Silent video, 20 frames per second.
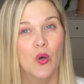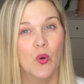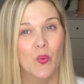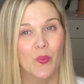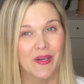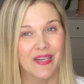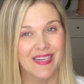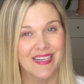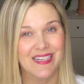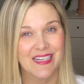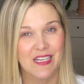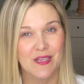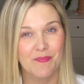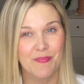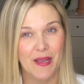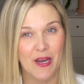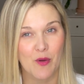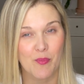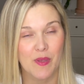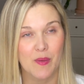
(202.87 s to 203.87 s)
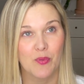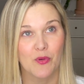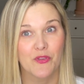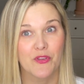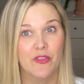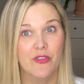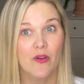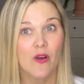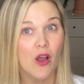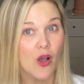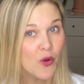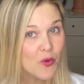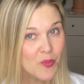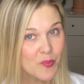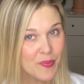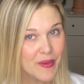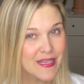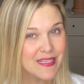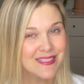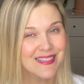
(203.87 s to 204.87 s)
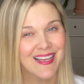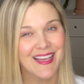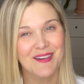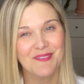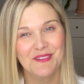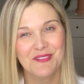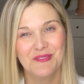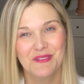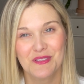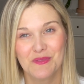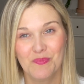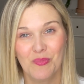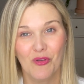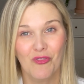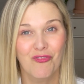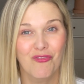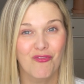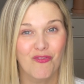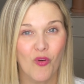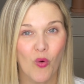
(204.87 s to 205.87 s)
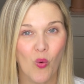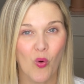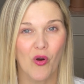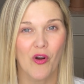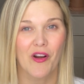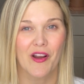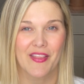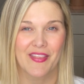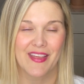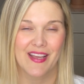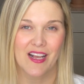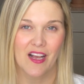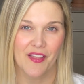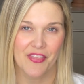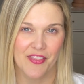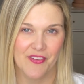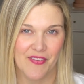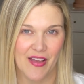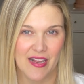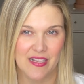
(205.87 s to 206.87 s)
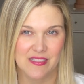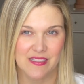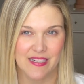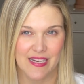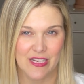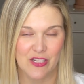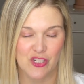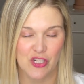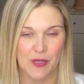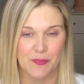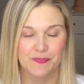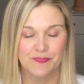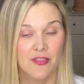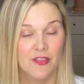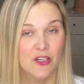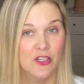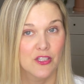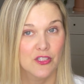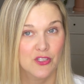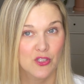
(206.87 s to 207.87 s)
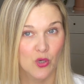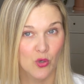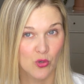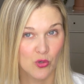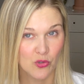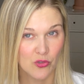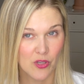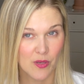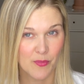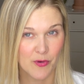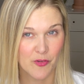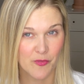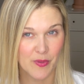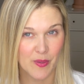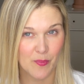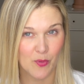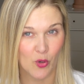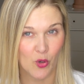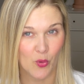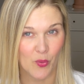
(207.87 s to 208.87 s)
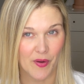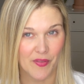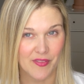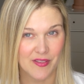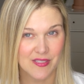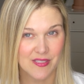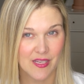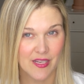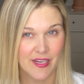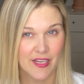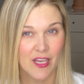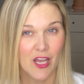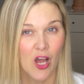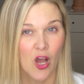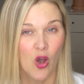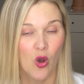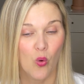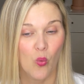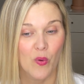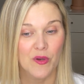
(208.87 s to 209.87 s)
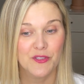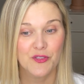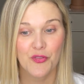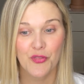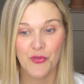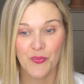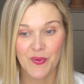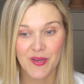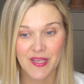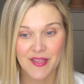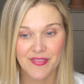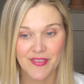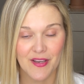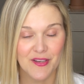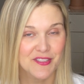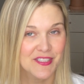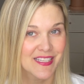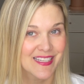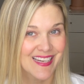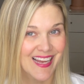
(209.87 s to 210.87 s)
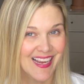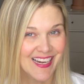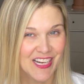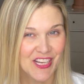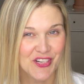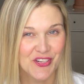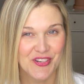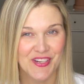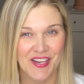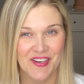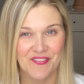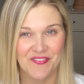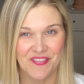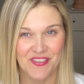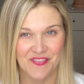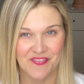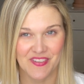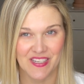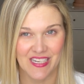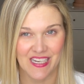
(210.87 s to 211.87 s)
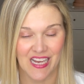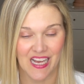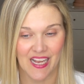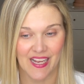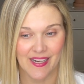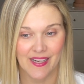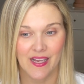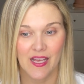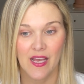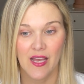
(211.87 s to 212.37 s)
We needed to compare people to their own baseline, which was before they got the vaccination. The total number of people who were in the study was three thousand nine hundred fifty-nine.